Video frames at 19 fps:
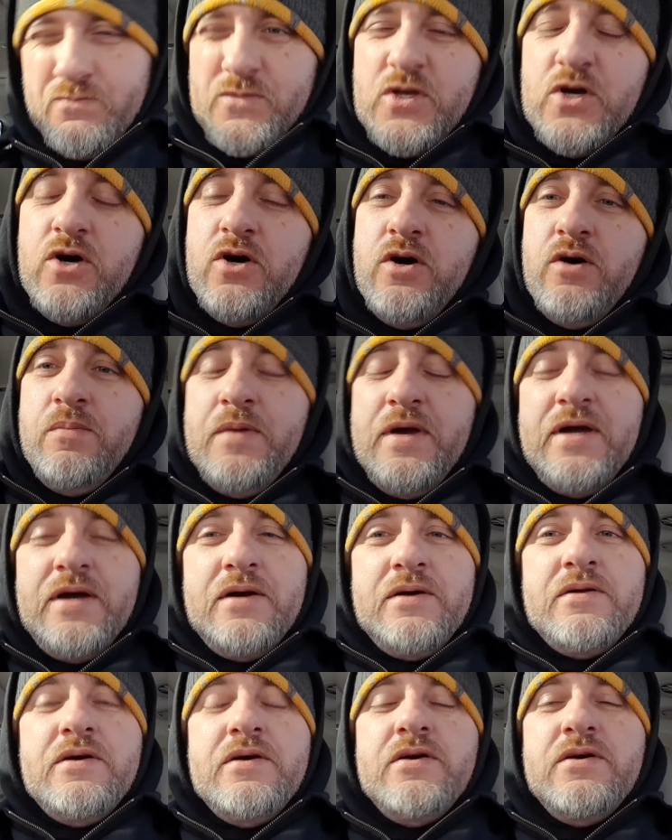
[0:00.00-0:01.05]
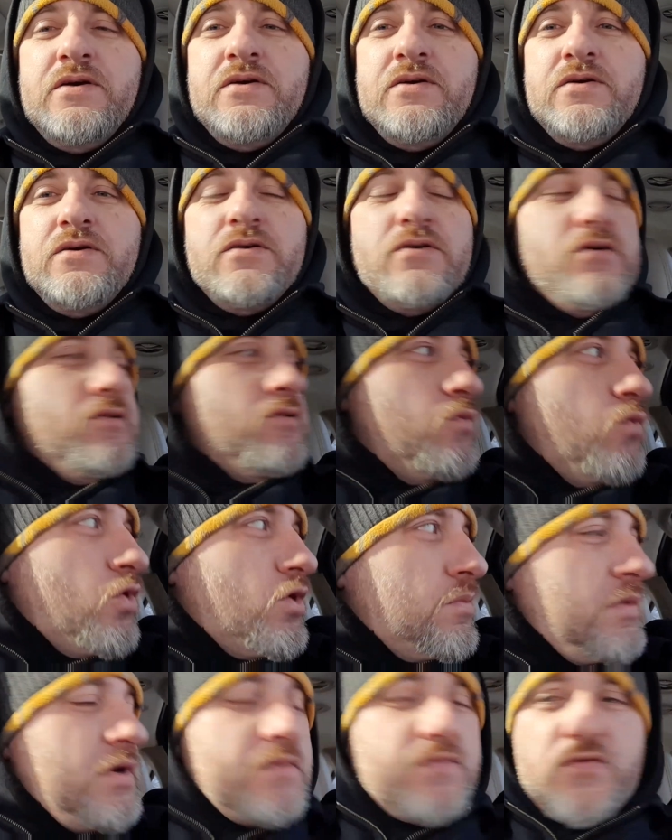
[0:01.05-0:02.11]
oh man,
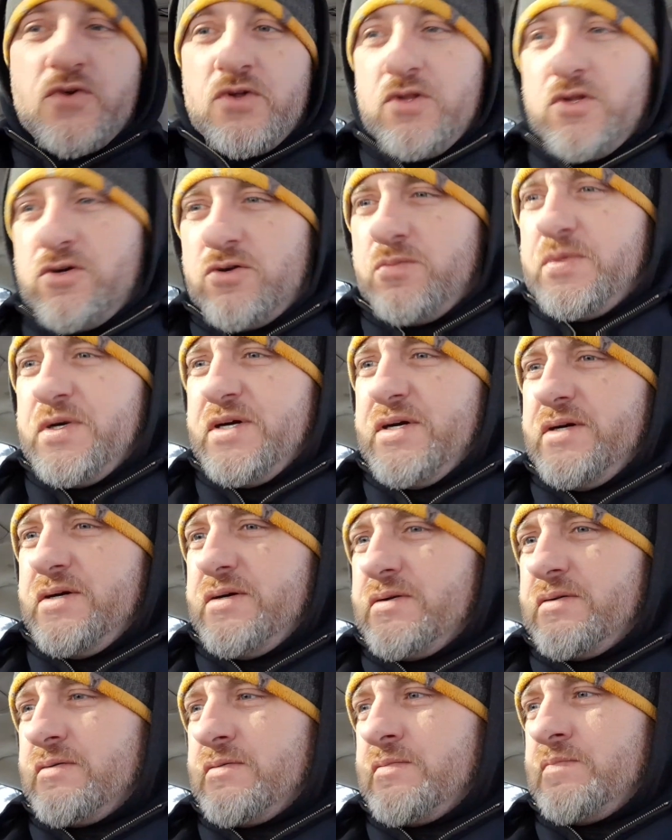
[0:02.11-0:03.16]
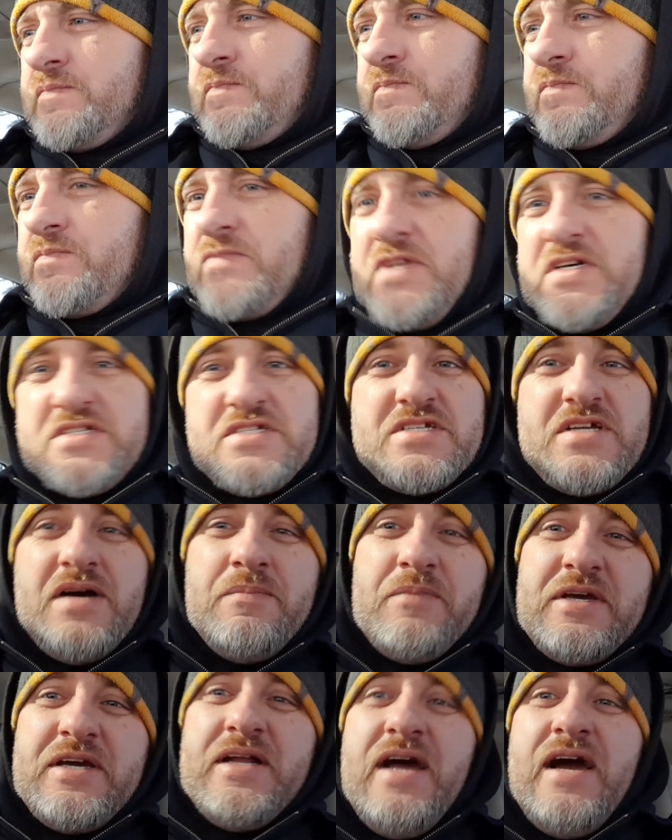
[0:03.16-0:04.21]
warm up for a little bit, and it's
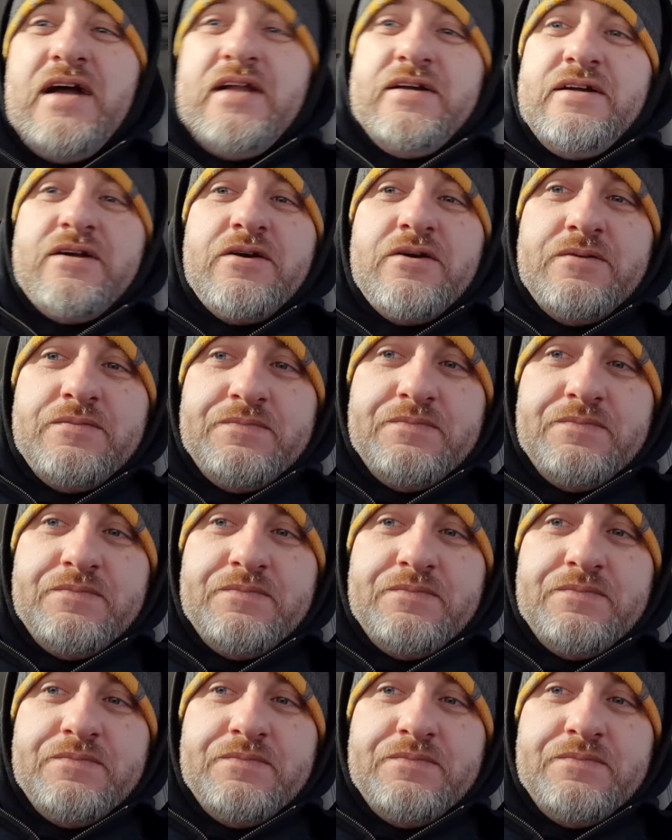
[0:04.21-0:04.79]
time to get out of here.